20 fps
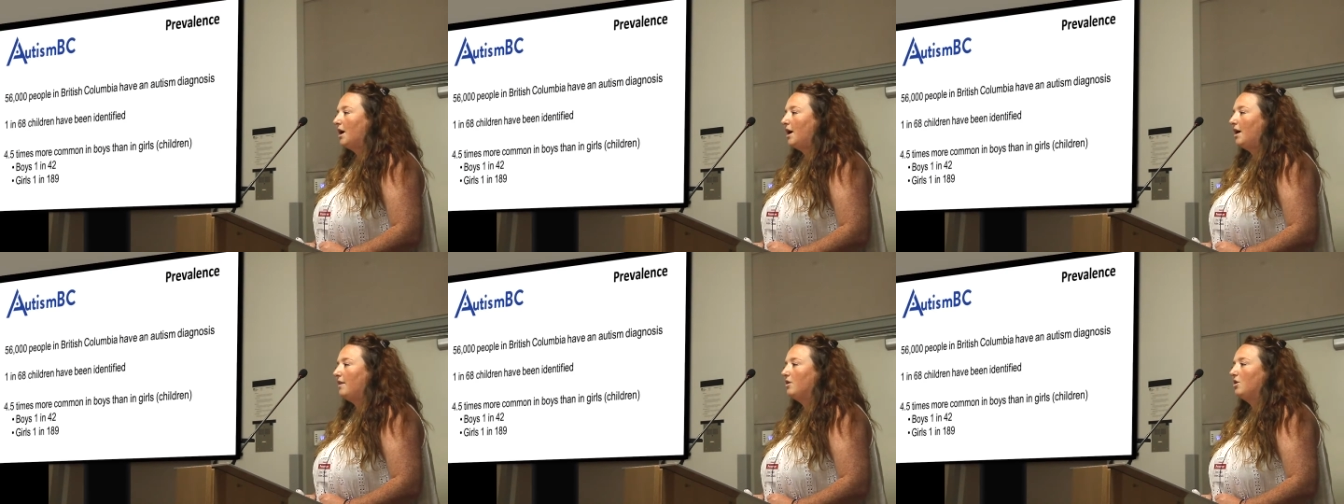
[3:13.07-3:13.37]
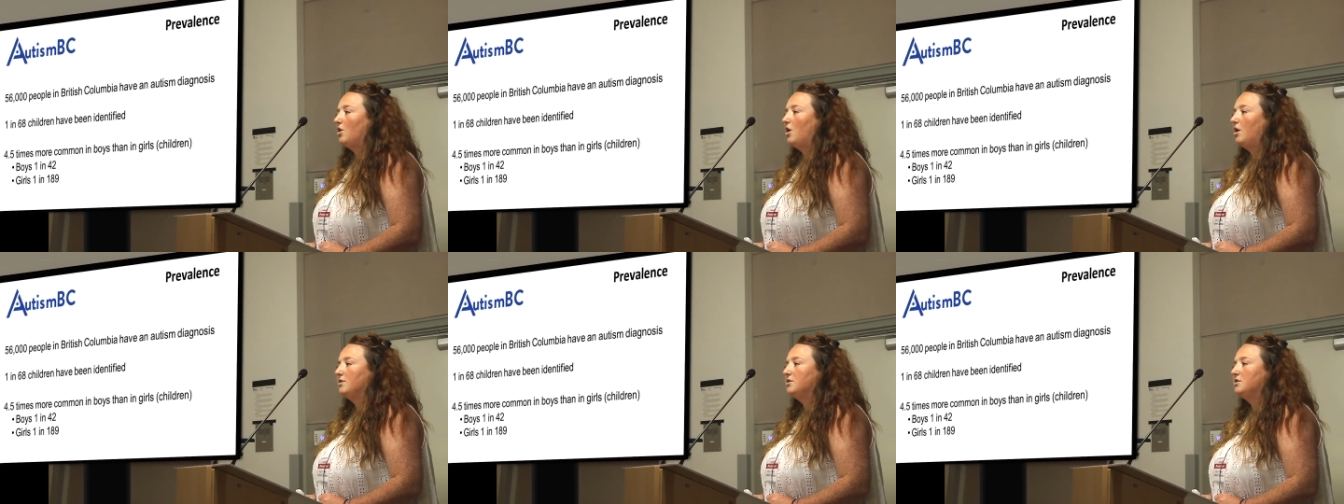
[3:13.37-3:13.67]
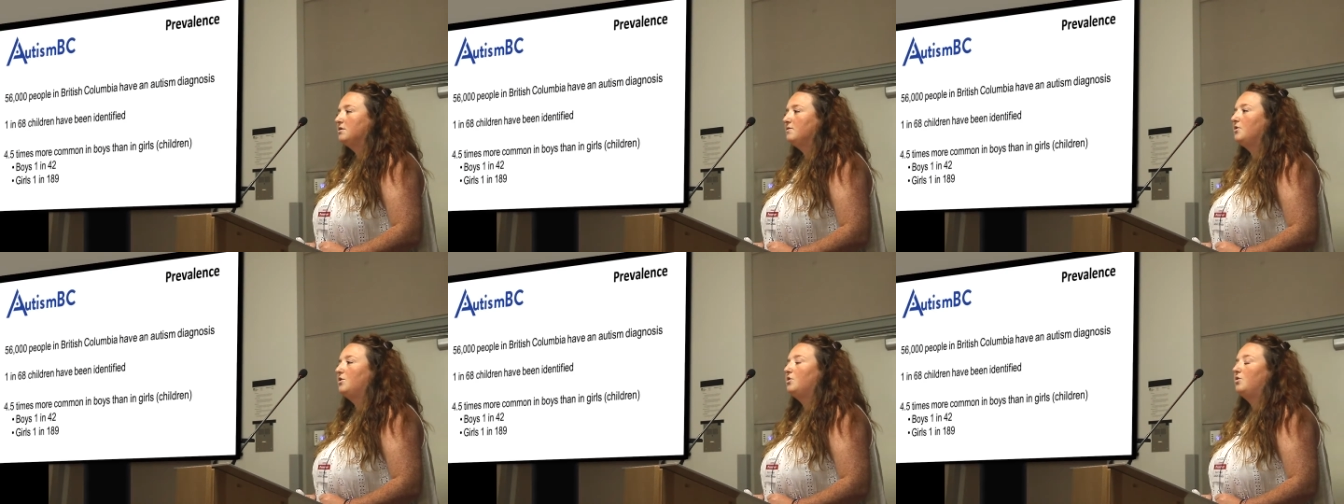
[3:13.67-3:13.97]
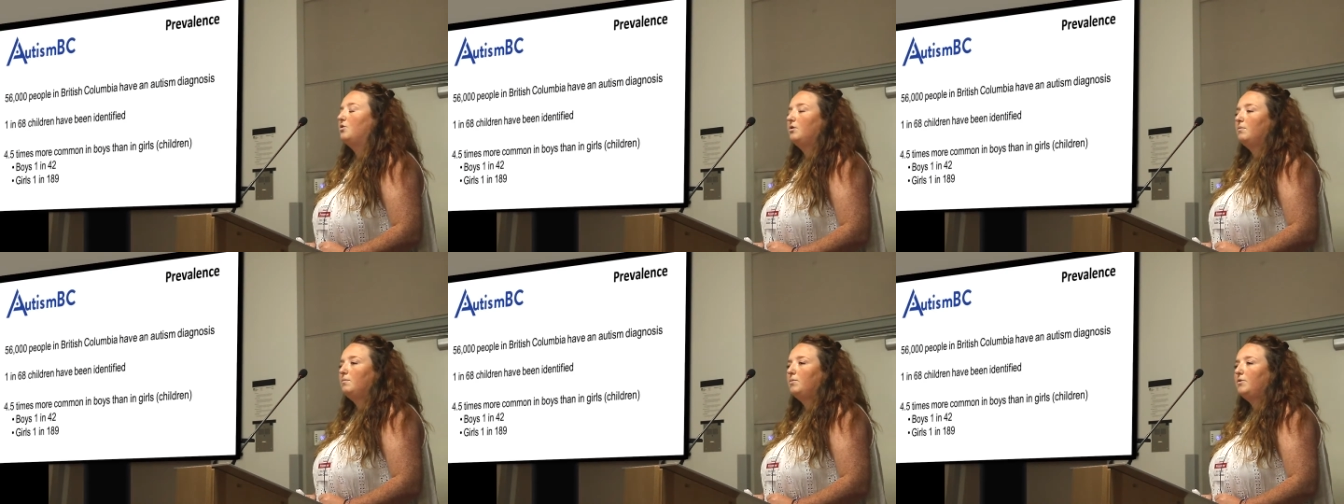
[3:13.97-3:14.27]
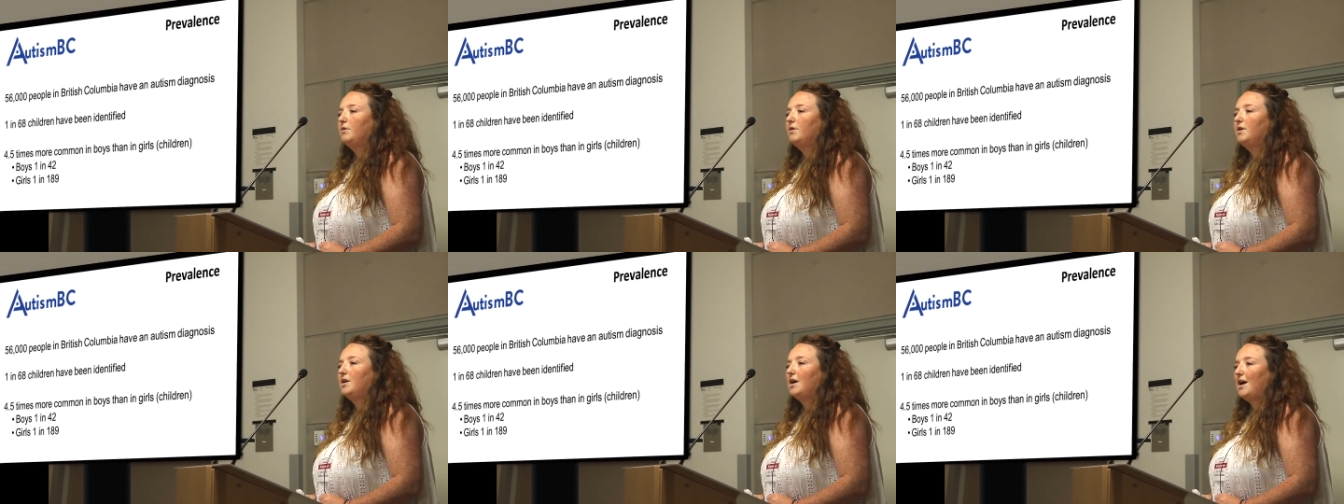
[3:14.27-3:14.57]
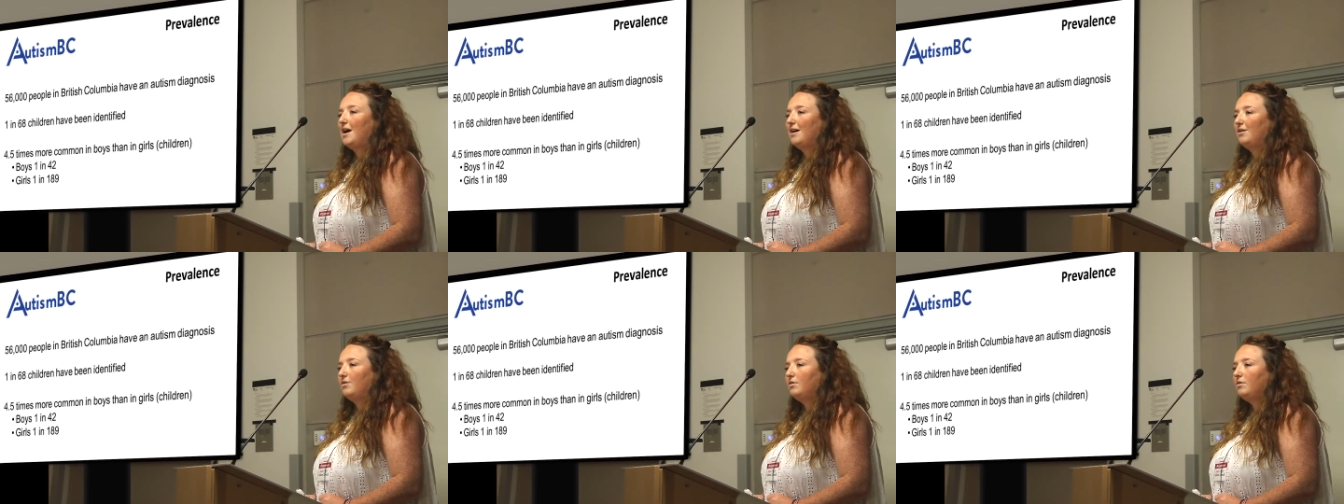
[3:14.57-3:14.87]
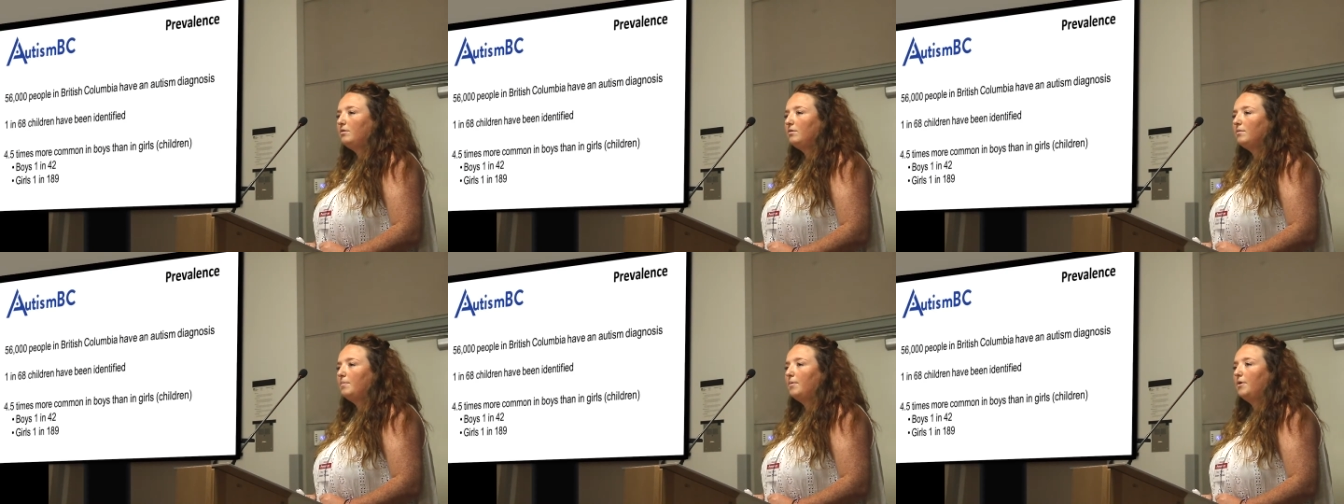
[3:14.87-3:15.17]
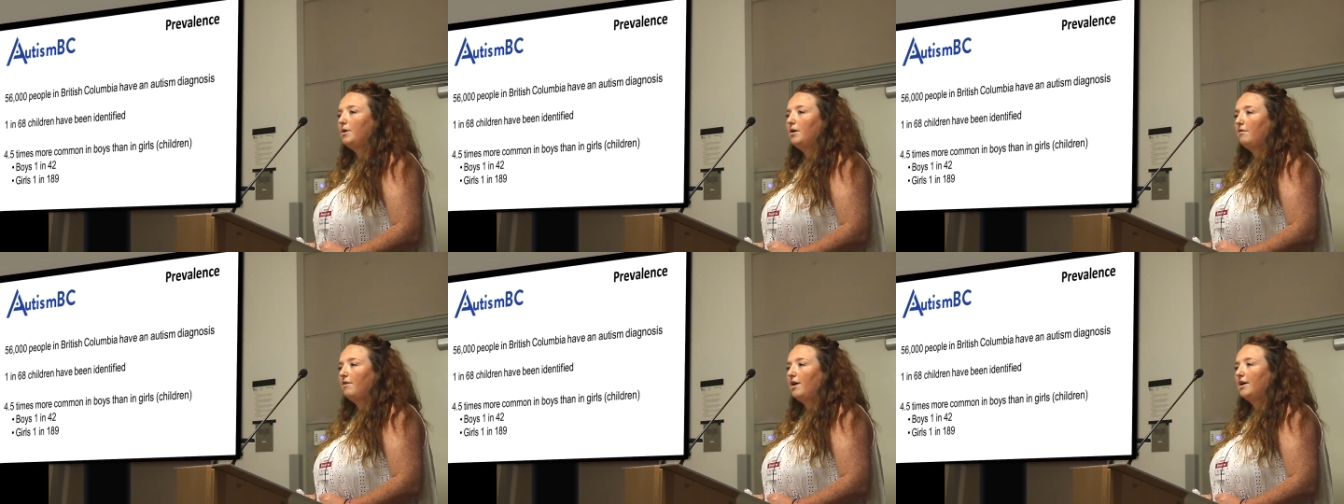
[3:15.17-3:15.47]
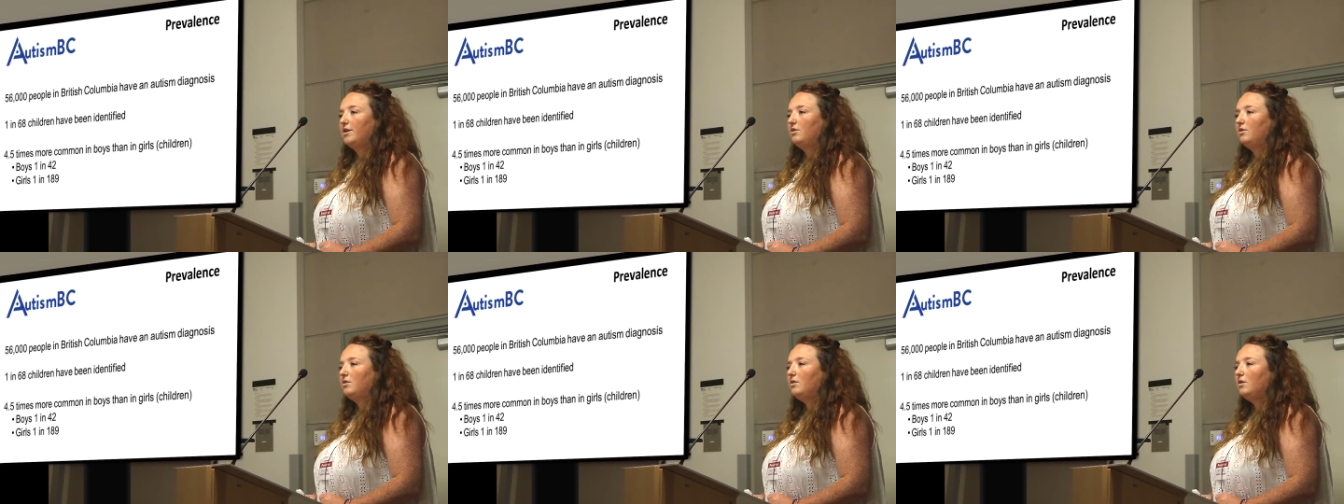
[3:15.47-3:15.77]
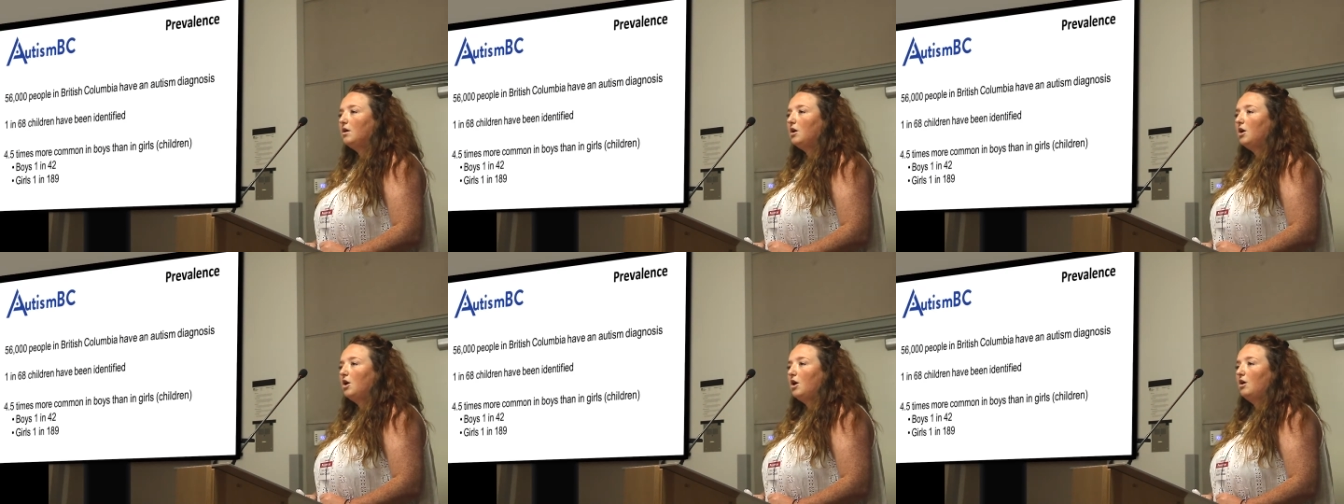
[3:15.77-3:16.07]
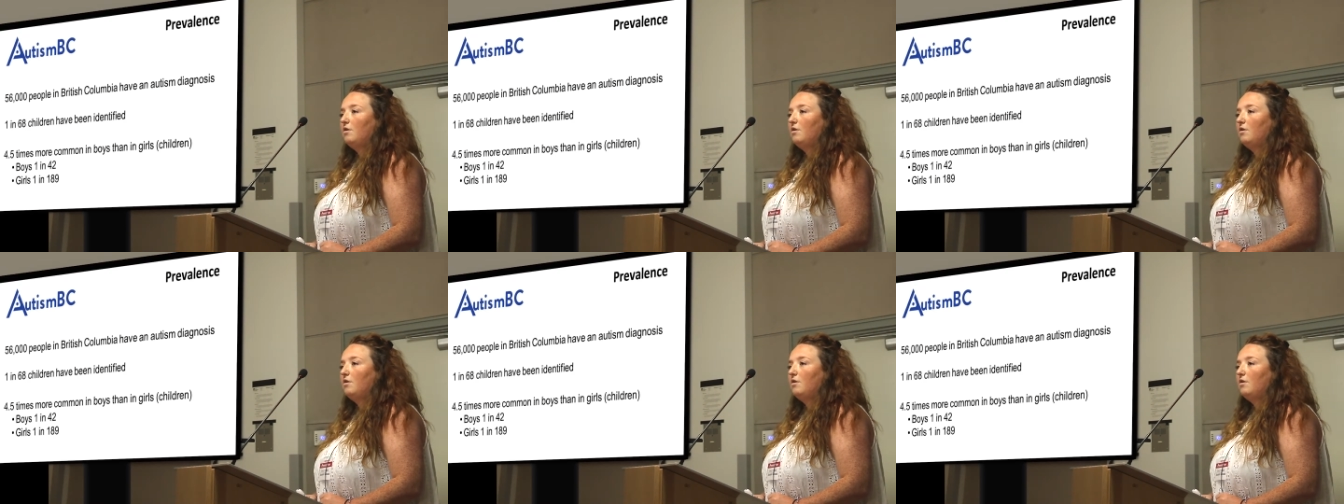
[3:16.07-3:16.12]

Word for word: And the cost of an unemployed adult per adult